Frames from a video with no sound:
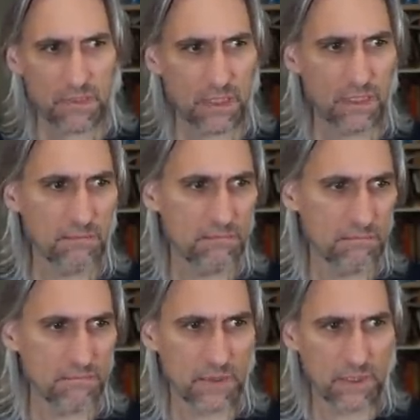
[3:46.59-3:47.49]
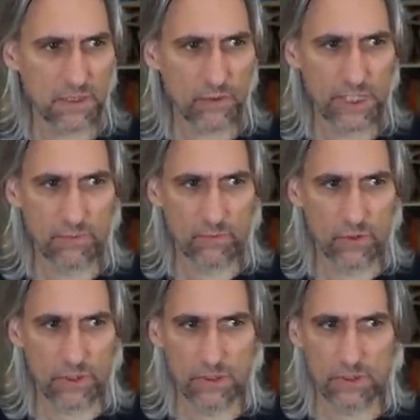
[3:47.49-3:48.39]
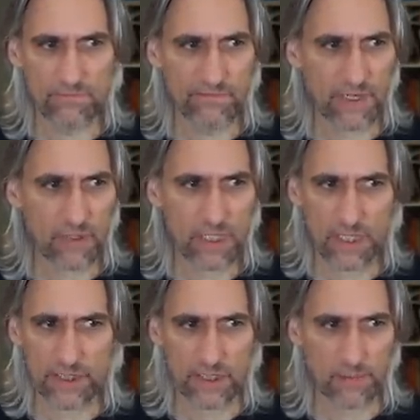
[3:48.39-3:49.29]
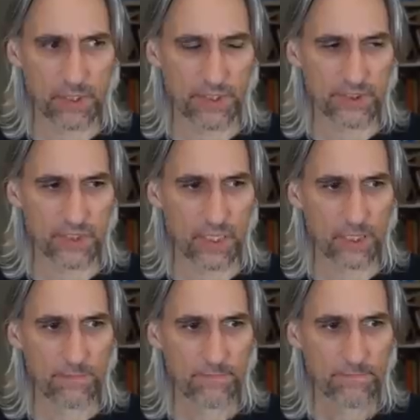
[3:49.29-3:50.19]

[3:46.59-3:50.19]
Um, the queen and rook look very nicely placed there.